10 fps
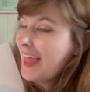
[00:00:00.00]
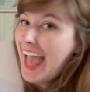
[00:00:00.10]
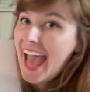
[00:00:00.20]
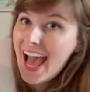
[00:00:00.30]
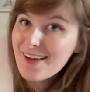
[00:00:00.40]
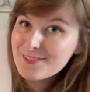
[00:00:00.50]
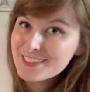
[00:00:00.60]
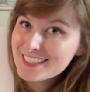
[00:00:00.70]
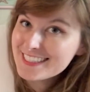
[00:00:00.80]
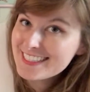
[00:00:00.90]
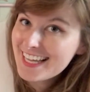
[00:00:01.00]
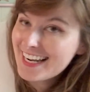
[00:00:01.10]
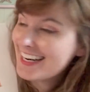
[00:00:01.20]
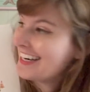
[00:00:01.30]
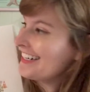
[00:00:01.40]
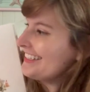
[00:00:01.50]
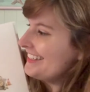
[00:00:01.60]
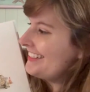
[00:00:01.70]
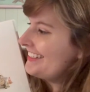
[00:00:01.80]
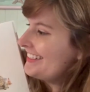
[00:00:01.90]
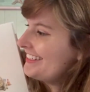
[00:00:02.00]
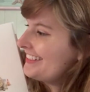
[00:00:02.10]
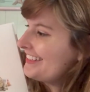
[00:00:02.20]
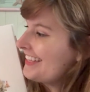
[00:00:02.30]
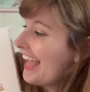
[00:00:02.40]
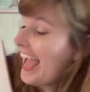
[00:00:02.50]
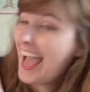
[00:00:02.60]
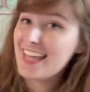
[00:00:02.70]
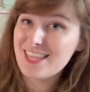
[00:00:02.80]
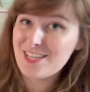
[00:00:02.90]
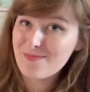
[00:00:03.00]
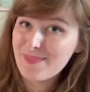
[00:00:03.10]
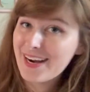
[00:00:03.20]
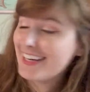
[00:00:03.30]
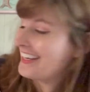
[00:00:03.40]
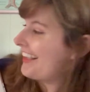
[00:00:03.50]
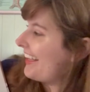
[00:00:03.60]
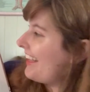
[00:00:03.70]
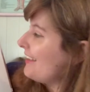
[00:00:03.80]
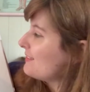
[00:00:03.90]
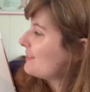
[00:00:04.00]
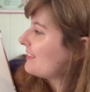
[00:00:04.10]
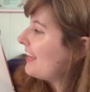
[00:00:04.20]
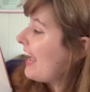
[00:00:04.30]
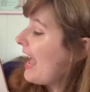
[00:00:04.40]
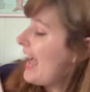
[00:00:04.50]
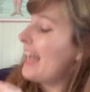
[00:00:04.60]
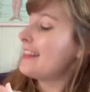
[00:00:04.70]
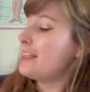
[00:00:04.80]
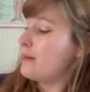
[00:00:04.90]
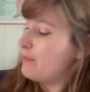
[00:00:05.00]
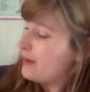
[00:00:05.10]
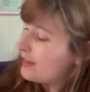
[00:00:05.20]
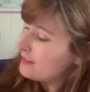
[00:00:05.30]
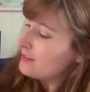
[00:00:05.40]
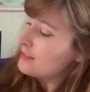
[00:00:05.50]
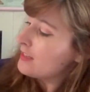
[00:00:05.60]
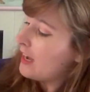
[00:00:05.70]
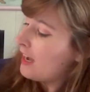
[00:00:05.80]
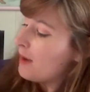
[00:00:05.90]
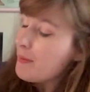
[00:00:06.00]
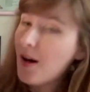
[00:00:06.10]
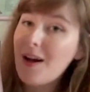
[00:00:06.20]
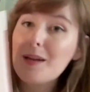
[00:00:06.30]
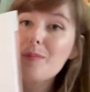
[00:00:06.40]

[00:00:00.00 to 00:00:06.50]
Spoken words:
after dinner, at the market, at the bus stop, on a